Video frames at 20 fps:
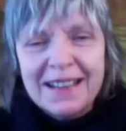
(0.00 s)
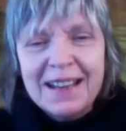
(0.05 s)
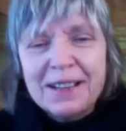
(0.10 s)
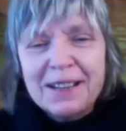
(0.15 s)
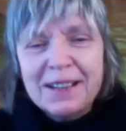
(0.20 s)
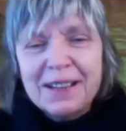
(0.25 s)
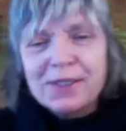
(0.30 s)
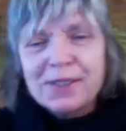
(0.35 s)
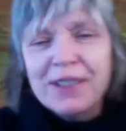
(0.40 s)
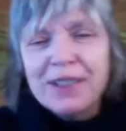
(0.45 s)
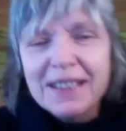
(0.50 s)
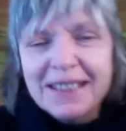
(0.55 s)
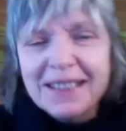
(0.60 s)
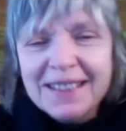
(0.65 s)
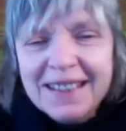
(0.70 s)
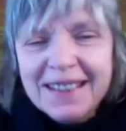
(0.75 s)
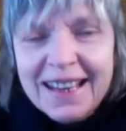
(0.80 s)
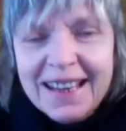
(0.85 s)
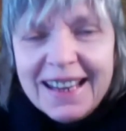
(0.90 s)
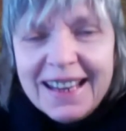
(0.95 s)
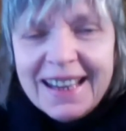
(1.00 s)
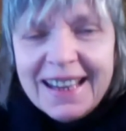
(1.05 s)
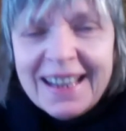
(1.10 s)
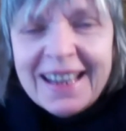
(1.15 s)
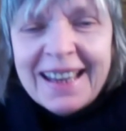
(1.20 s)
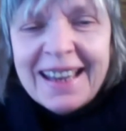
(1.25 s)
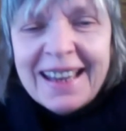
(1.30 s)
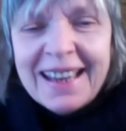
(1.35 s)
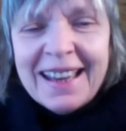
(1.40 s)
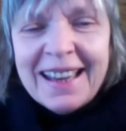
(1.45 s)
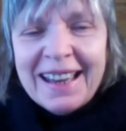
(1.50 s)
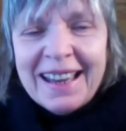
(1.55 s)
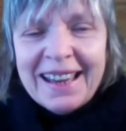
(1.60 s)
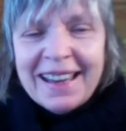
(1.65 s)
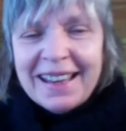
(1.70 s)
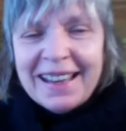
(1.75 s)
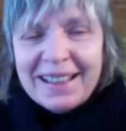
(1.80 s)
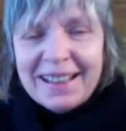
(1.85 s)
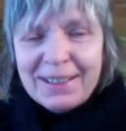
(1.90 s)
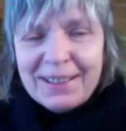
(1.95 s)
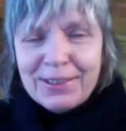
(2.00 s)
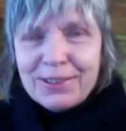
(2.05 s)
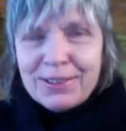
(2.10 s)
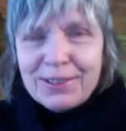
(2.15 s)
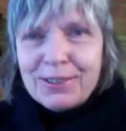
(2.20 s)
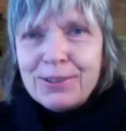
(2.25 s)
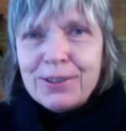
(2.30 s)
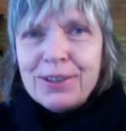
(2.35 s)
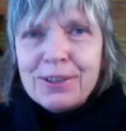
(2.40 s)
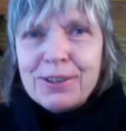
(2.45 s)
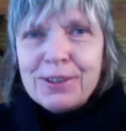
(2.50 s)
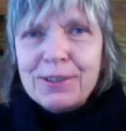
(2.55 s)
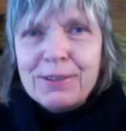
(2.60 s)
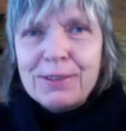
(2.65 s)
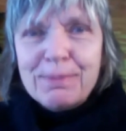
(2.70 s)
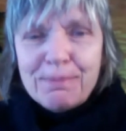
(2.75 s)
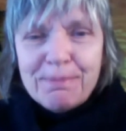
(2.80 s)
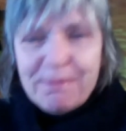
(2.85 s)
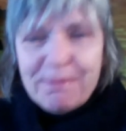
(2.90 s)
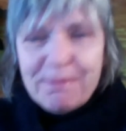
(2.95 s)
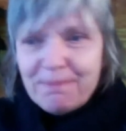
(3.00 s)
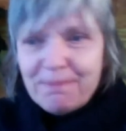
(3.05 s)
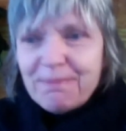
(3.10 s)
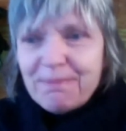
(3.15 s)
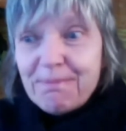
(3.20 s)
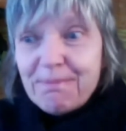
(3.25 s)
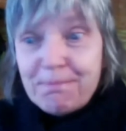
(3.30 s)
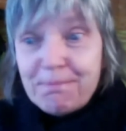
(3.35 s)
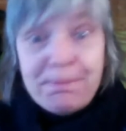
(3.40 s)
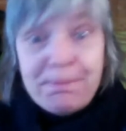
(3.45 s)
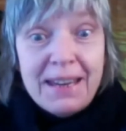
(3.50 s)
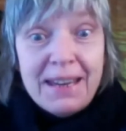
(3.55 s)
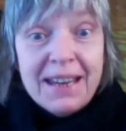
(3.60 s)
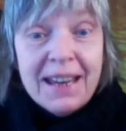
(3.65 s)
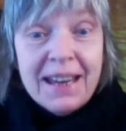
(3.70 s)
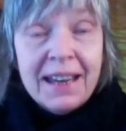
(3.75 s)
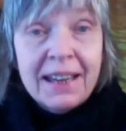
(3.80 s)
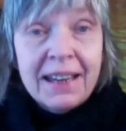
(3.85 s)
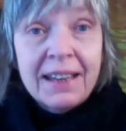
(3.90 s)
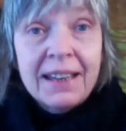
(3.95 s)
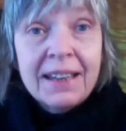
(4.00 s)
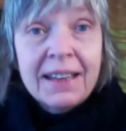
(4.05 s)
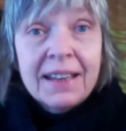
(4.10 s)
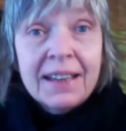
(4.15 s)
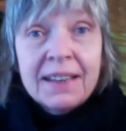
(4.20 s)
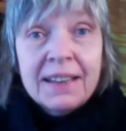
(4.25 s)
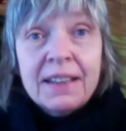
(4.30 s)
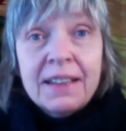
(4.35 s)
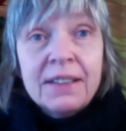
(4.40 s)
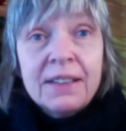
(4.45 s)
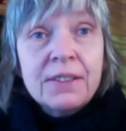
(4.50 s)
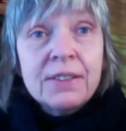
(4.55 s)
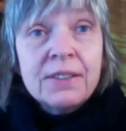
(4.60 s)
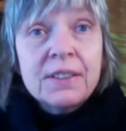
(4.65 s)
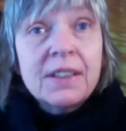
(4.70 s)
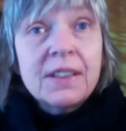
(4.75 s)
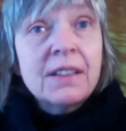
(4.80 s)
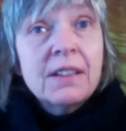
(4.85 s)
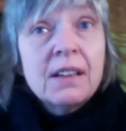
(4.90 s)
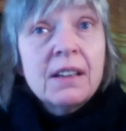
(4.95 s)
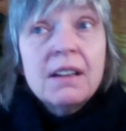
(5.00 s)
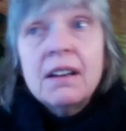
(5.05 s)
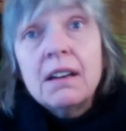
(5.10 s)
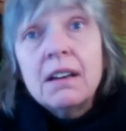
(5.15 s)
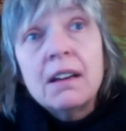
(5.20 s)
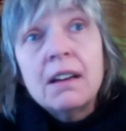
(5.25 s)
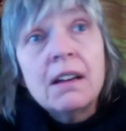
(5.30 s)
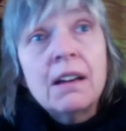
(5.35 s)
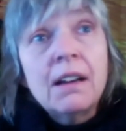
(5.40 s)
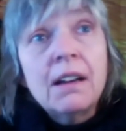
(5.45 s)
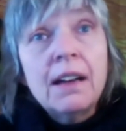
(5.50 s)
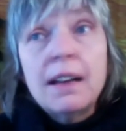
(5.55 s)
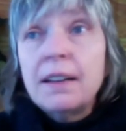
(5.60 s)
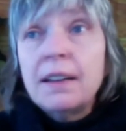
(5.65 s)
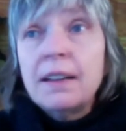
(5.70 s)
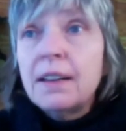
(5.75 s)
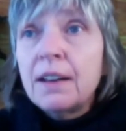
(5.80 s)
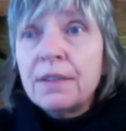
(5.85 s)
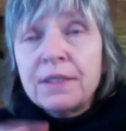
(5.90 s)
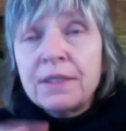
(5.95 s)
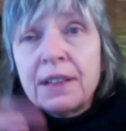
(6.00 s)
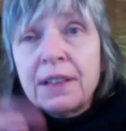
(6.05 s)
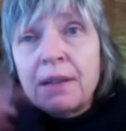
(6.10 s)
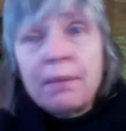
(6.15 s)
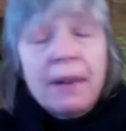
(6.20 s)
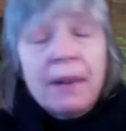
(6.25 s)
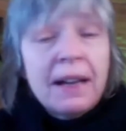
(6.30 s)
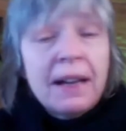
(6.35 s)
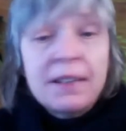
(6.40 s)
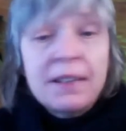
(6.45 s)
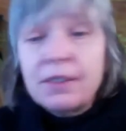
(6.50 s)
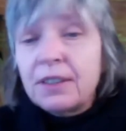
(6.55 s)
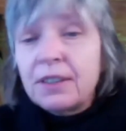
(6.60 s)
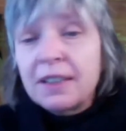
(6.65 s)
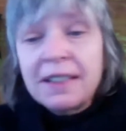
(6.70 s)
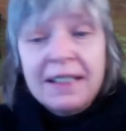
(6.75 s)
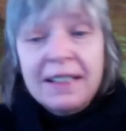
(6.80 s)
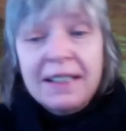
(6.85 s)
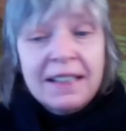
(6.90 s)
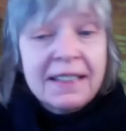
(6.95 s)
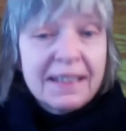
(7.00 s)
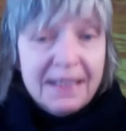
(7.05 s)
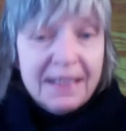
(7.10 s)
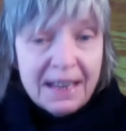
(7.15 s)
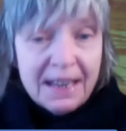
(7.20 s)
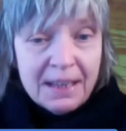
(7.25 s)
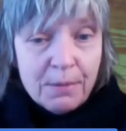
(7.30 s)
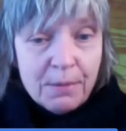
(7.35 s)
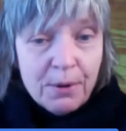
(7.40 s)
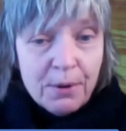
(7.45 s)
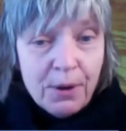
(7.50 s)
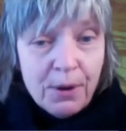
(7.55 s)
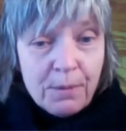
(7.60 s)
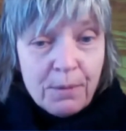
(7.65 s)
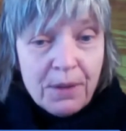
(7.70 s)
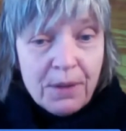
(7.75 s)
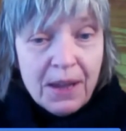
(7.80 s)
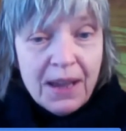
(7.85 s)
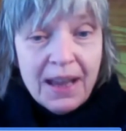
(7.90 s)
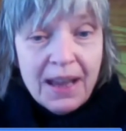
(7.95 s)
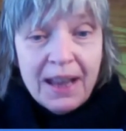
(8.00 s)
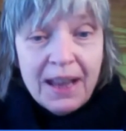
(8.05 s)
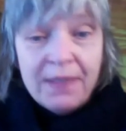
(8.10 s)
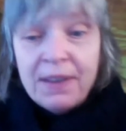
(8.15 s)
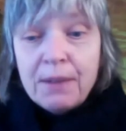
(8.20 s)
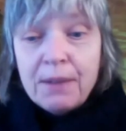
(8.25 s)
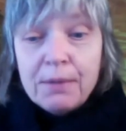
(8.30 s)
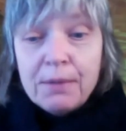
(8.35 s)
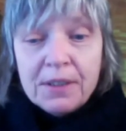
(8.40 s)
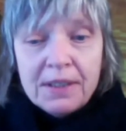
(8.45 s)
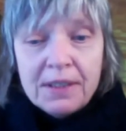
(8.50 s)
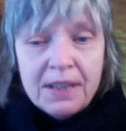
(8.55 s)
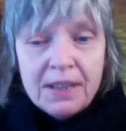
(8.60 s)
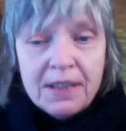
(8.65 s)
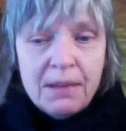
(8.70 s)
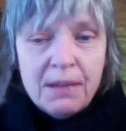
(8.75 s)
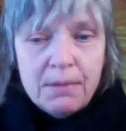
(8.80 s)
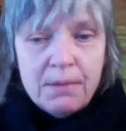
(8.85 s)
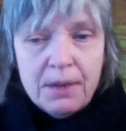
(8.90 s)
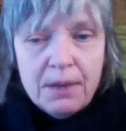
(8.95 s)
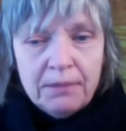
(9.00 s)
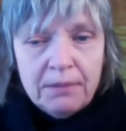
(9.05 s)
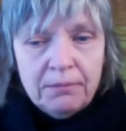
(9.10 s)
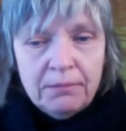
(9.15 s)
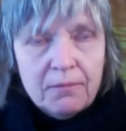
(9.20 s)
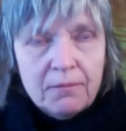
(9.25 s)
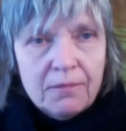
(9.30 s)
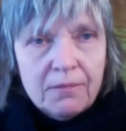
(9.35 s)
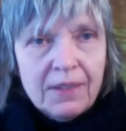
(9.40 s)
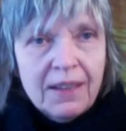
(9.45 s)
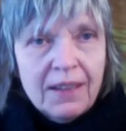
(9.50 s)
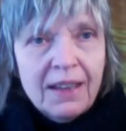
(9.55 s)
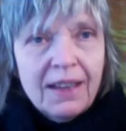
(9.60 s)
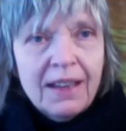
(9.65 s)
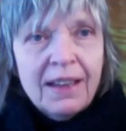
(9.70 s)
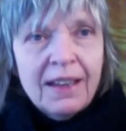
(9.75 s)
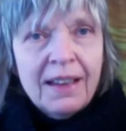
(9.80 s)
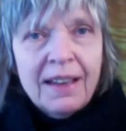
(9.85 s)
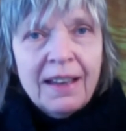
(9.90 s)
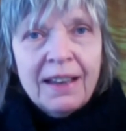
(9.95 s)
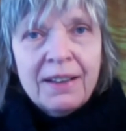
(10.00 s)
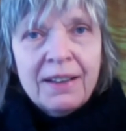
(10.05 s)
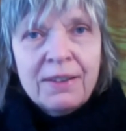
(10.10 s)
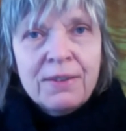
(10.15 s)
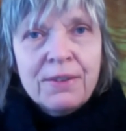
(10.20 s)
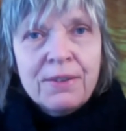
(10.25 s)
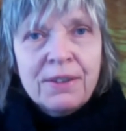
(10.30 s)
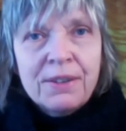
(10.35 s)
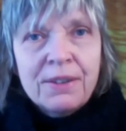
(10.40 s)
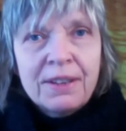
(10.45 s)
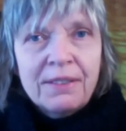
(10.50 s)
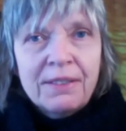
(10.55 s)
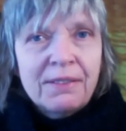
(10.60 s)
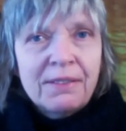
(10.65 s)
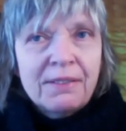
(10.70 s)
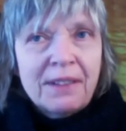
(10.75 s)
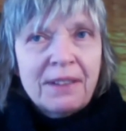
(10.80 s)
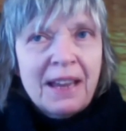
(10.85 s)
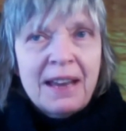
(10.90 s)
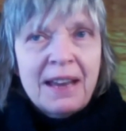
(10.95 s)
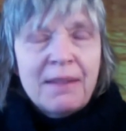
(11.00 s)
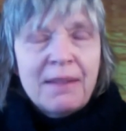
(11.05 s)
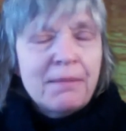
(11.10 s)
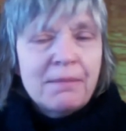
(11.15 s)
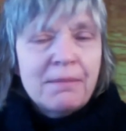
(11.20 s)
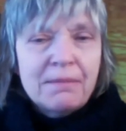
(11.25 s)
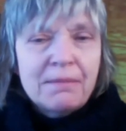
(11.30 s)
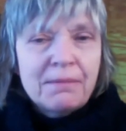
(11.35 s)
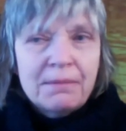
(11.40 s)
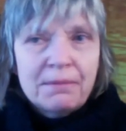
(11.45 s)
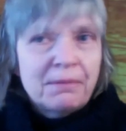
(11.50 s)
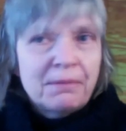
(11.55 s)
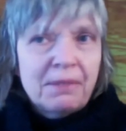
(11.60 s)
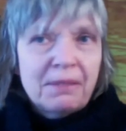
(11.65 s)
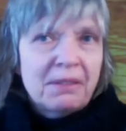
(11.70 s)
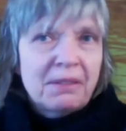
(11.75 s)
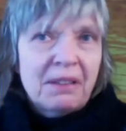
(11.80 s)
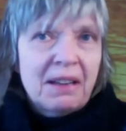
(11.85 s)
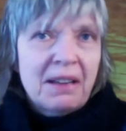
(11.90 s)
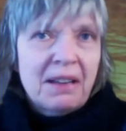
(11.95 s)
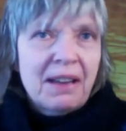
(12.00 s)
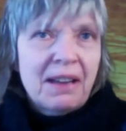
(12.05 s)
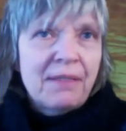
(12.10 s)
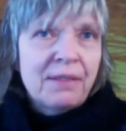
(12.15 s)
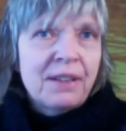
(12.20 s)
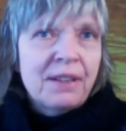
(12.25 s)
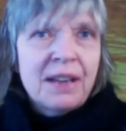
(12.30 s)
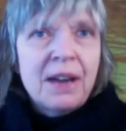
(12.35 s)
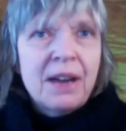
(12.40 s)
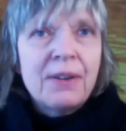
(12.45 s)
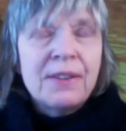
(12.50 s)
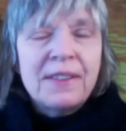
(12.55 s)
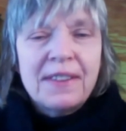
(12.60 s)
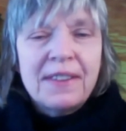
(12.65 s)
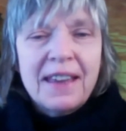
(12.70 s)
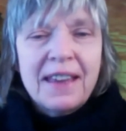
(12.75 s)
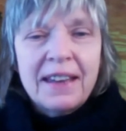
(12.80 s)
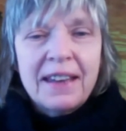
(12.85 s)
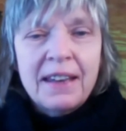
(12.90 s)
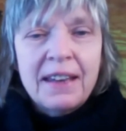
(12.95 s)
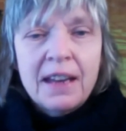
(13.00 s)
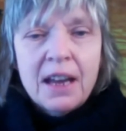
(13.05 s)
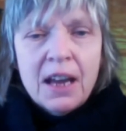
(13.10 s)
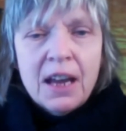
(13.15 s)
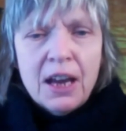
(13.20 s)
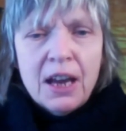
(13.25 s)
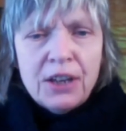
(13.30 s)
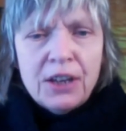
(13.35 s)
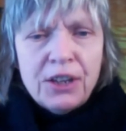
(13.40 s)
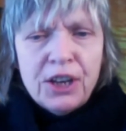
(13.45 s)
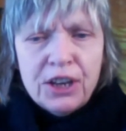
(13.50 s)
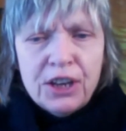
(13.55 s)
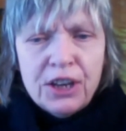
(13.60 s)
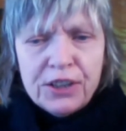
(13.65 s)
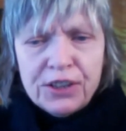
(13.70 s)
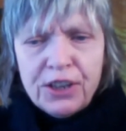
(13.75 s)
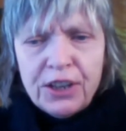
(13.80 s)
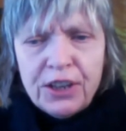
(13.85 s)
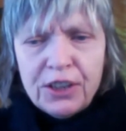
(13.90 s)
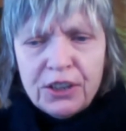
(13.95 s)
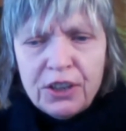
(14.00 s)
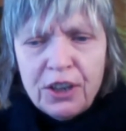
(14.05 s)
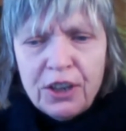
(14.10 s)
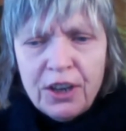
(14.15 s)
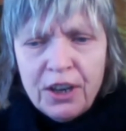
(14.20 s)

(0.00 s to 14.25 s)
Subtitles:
to his to his being, that you said, and after a while you didn't listen anymore. And there was another one who came every now and then, and he has such a